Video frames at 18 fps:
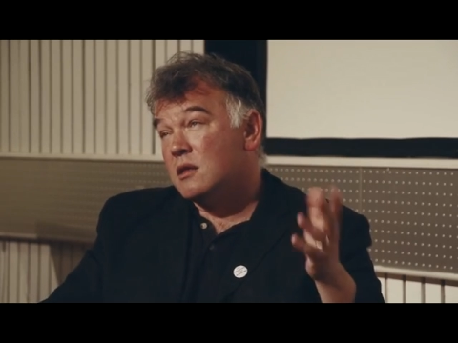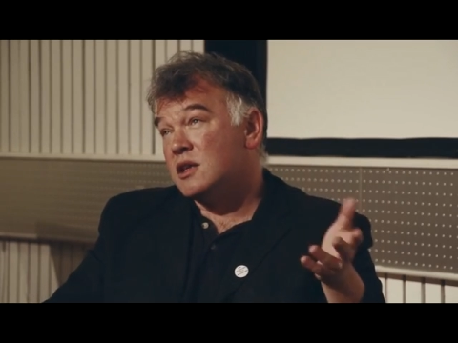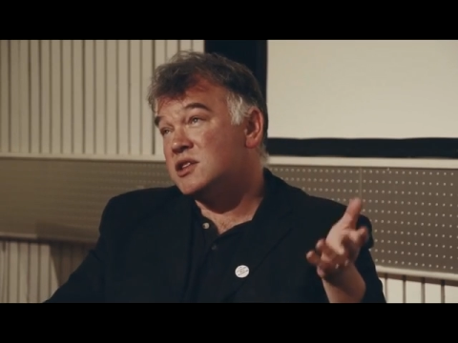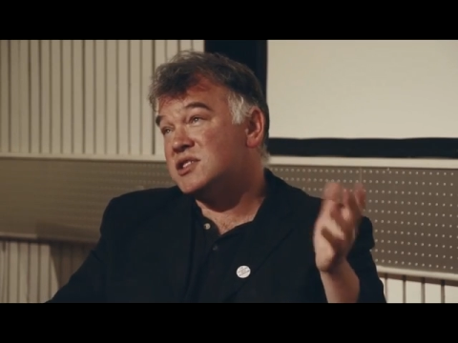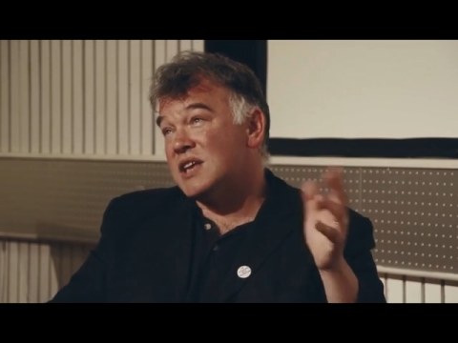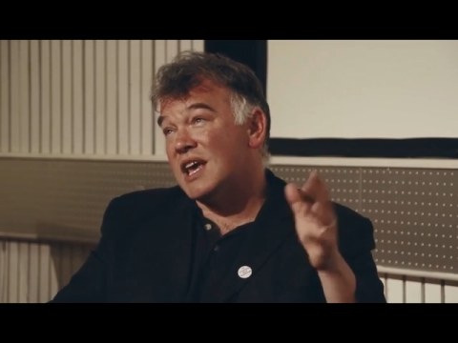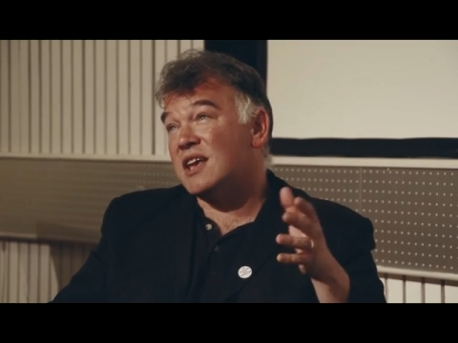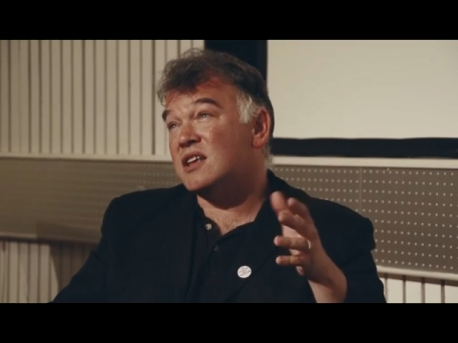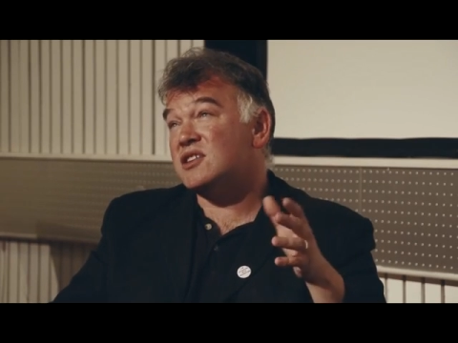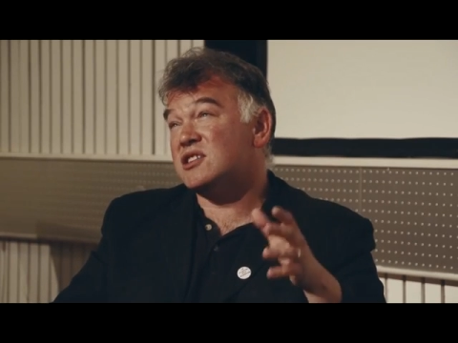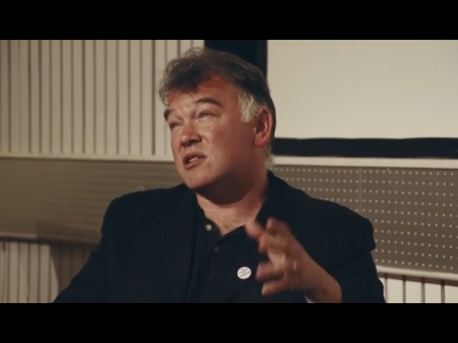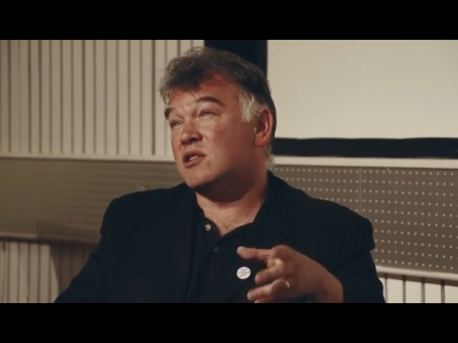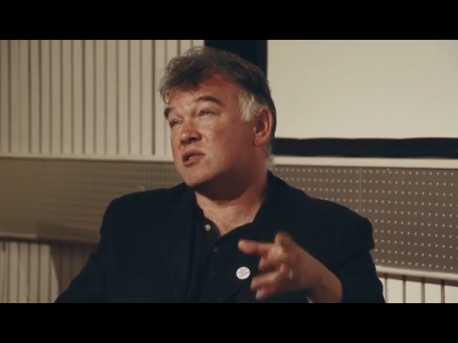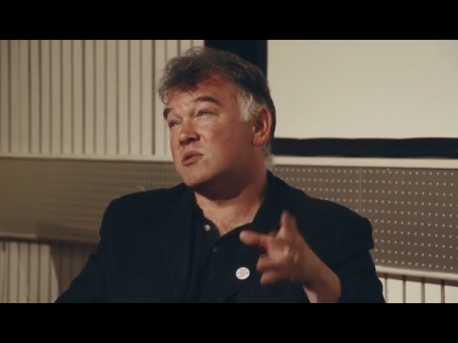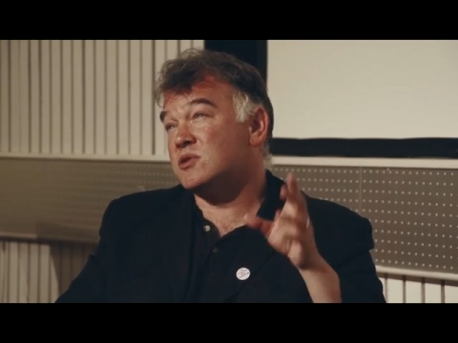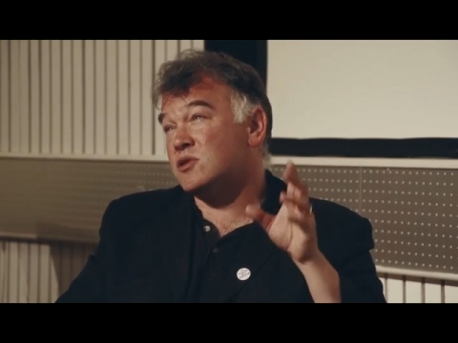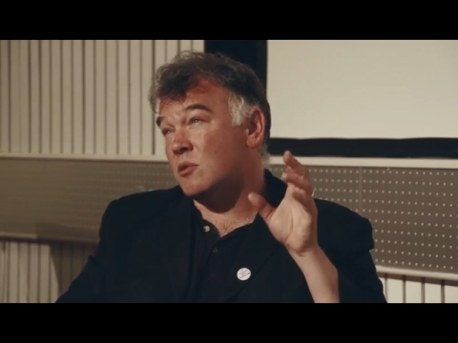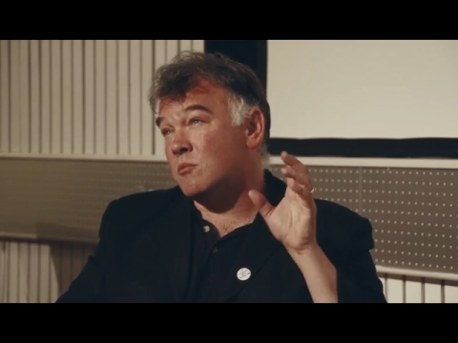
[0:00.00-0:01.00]
The second
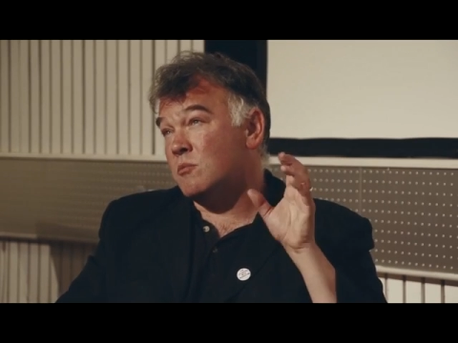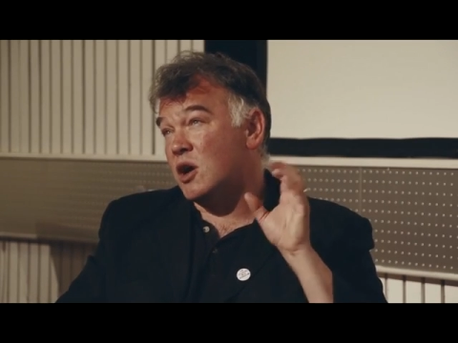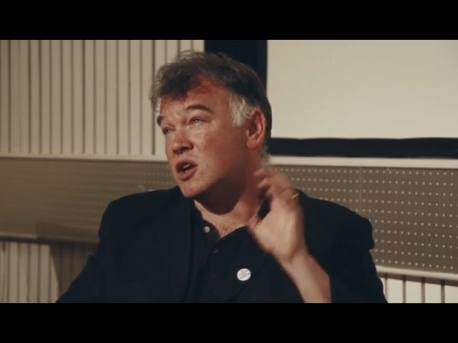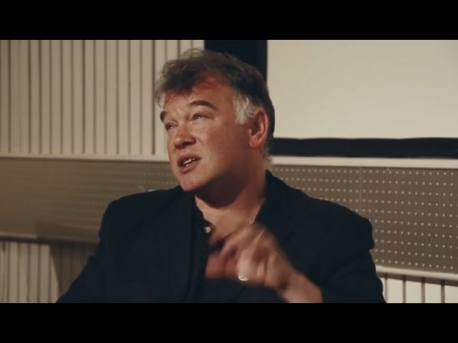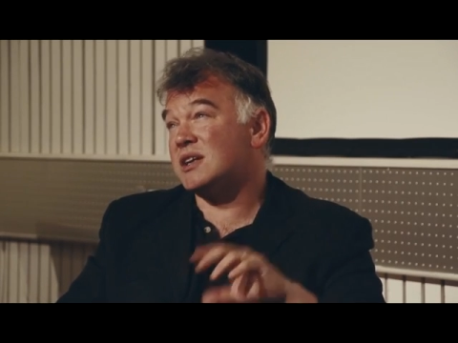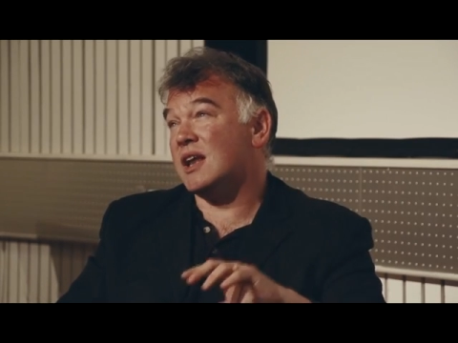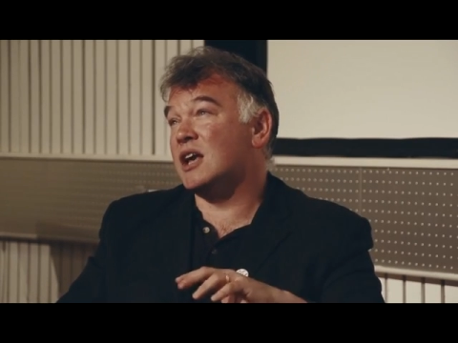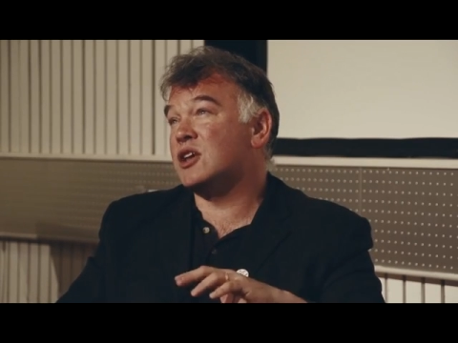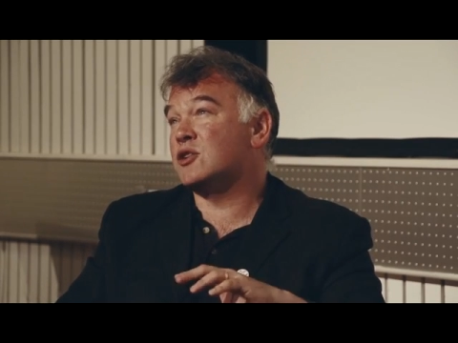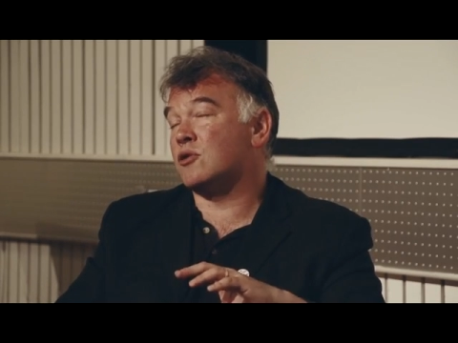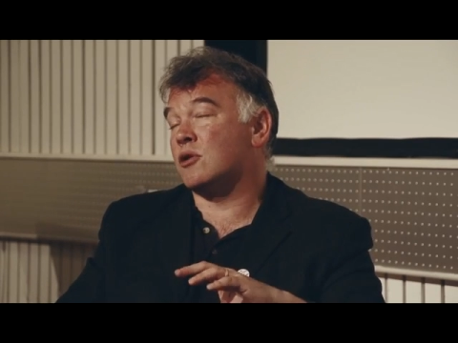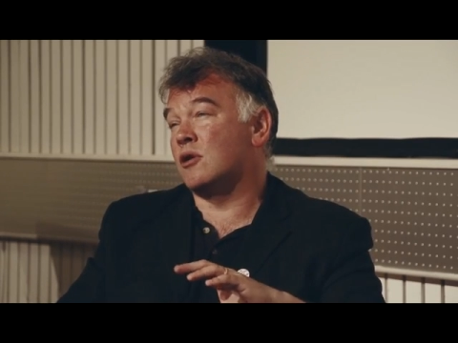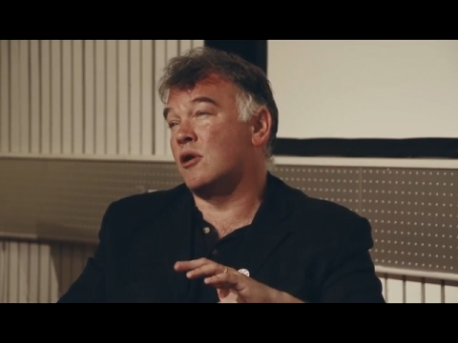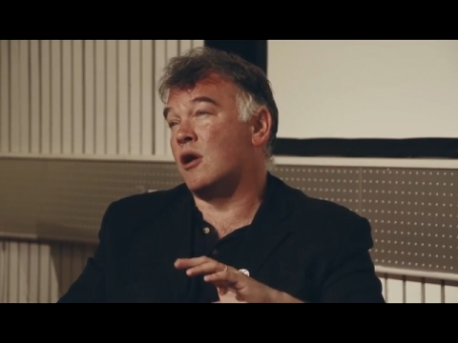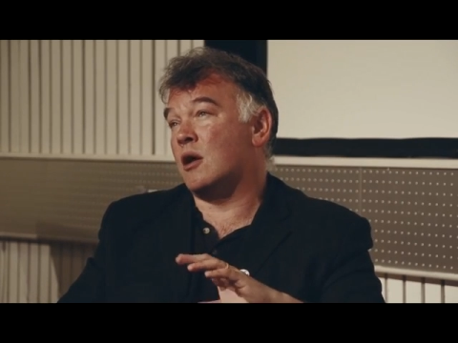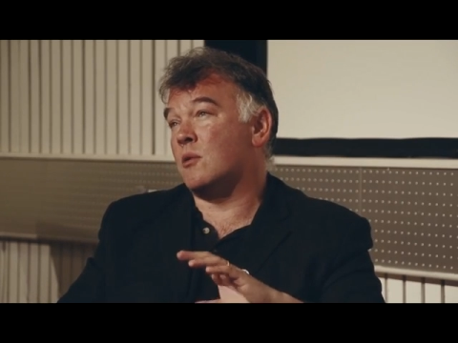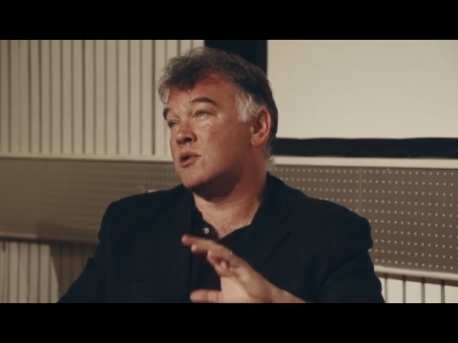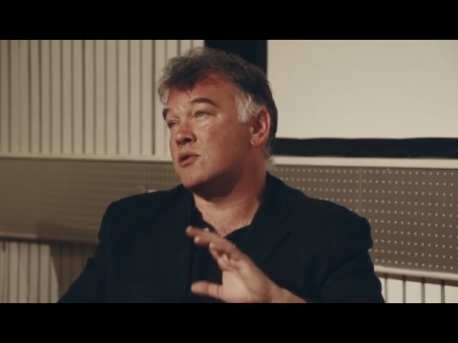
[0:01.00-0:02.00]
series was on much later at
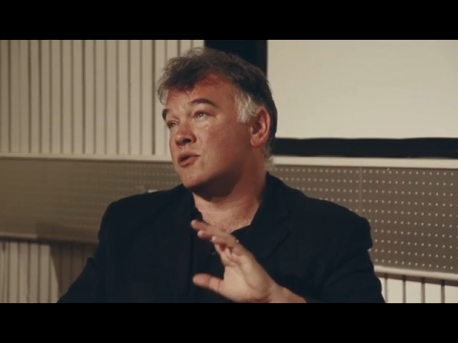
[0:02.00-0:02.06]
night,